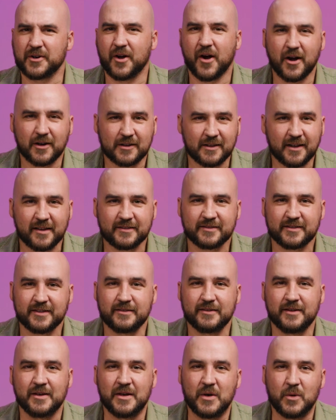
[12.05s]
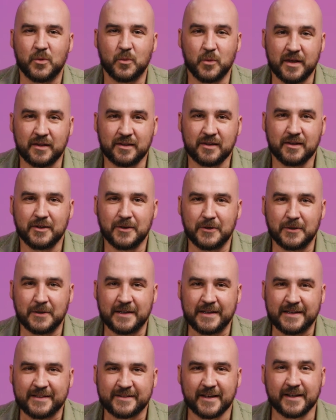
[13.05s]
an art lesson with you,
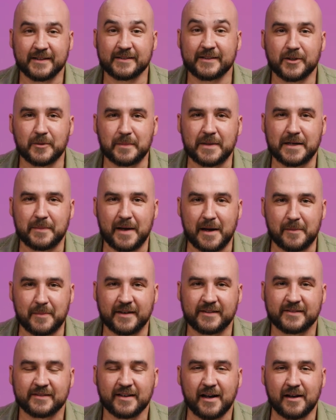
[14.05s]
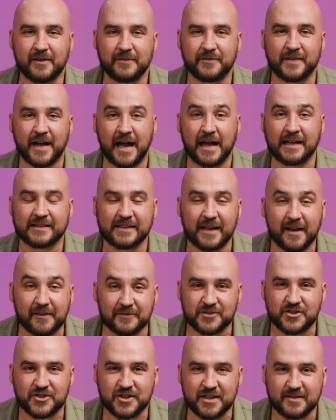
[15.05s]
tell you a little bit about myself. I
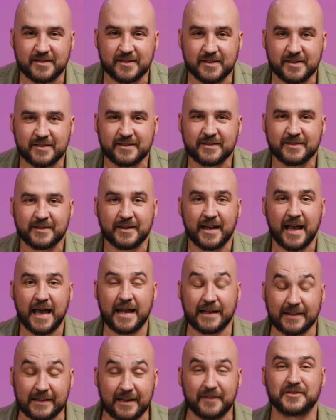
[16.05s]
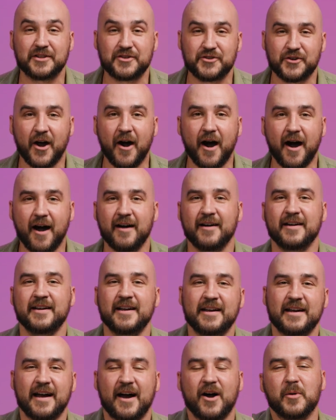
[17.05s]
love Jesus, and I love to draw.
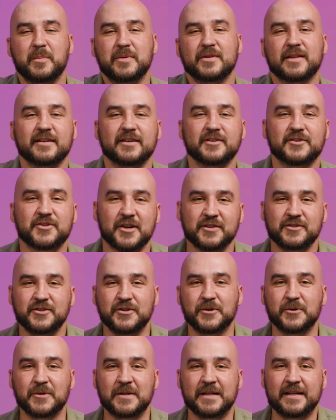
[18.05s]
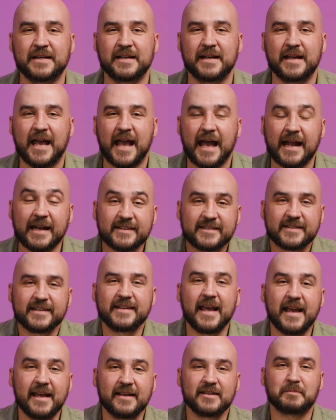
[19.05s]
I hope you like to draw too. And in
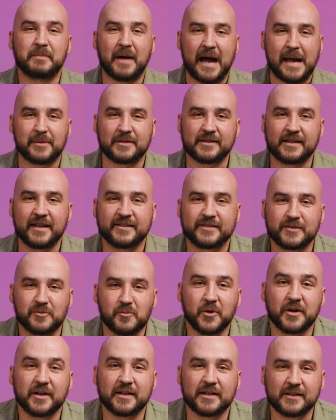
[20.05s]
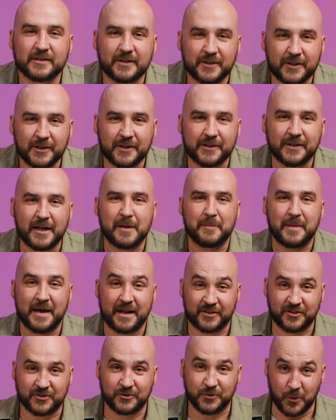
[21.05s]
today's Bible lesson, we're gonna learn
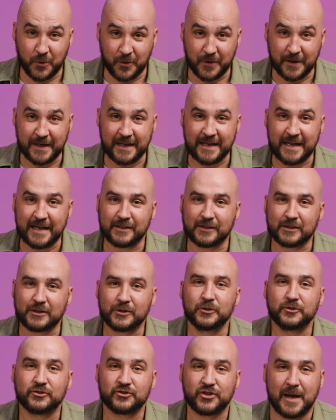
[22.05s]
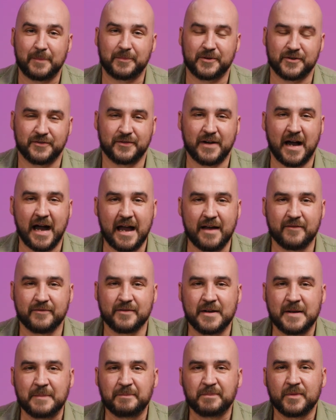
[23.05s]
about a story in Luke chapter 5,
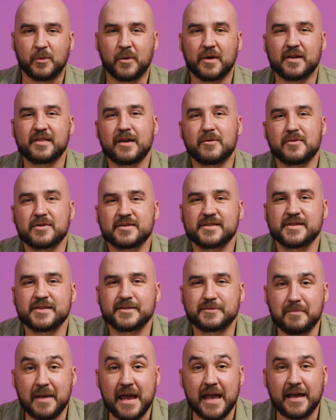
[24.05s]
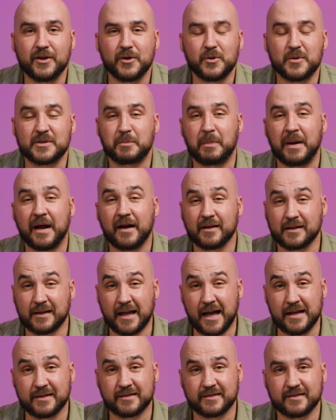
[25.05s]
where there was this man who was
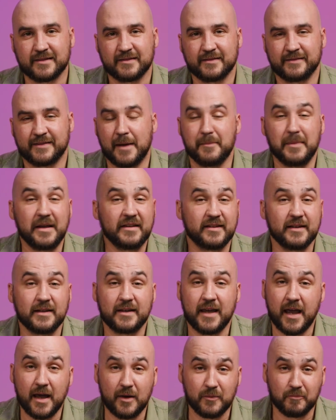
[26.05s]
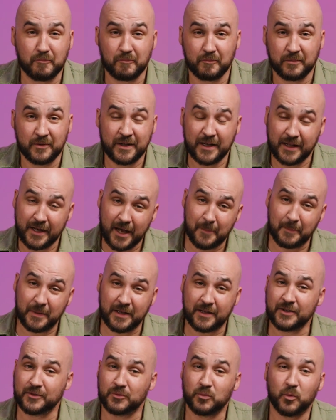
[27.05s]
paralyzed. That means he can't get up,
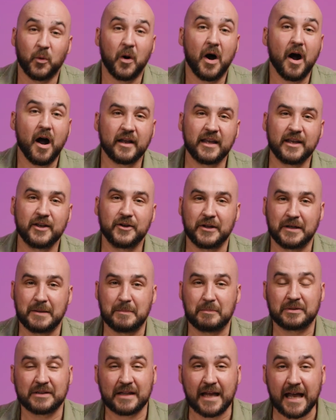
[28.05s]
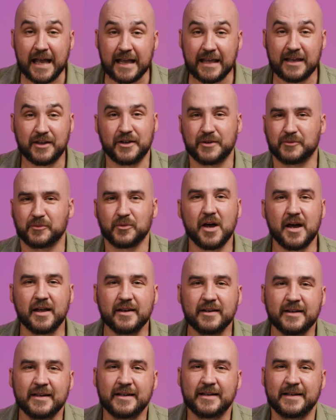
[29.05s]
he couldn't walk, he couldn't play, he couldn't
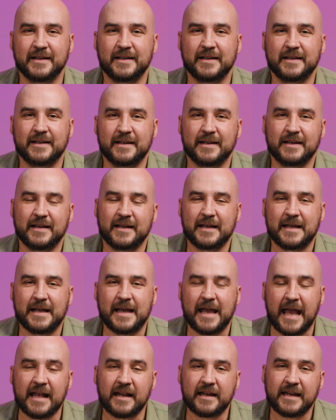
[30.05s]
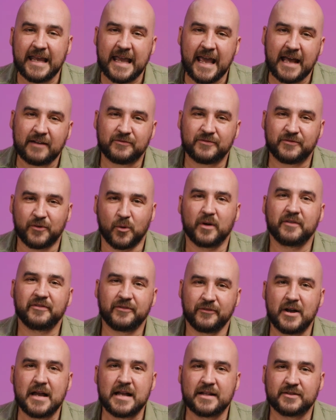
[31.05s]
run. And he had 4
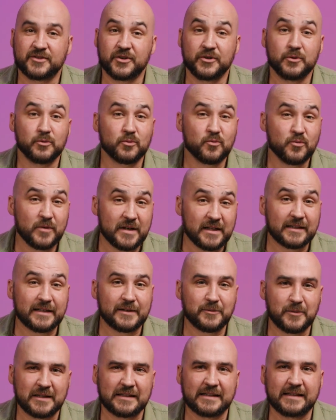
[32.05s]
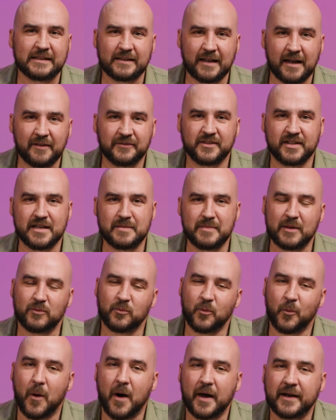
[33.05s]
friends who really, really loved him
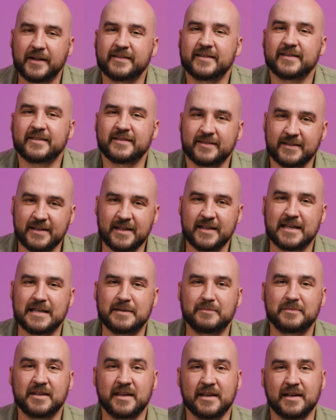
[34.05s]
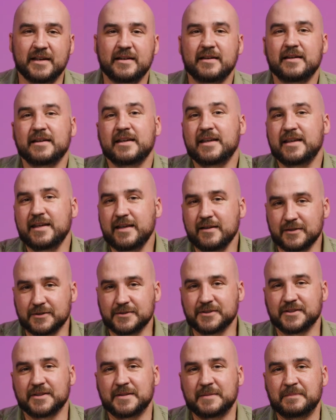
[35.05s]
and wanted to see him get
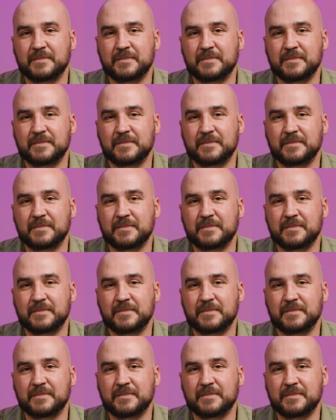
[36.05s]
healed.